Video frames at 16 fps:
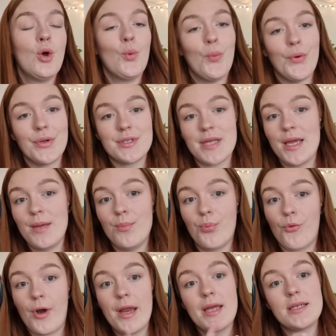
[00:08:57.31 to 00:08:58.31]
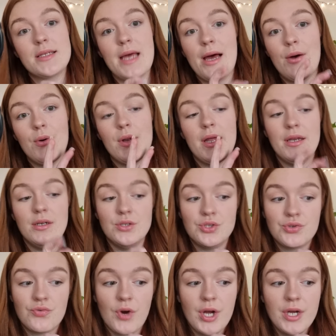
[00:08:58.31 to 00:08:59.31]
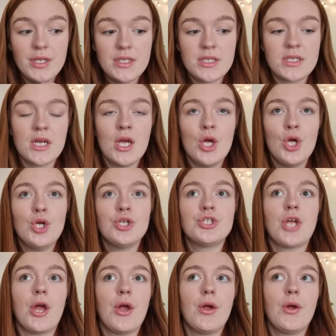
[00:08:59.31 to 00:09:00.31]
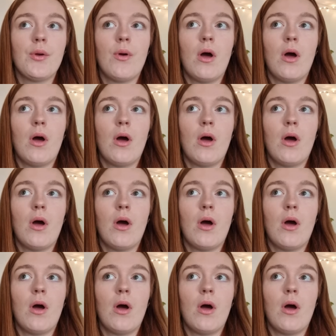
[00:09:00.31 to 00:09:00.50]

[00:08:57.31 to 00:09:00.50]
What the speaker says: was a breakdown in trust. So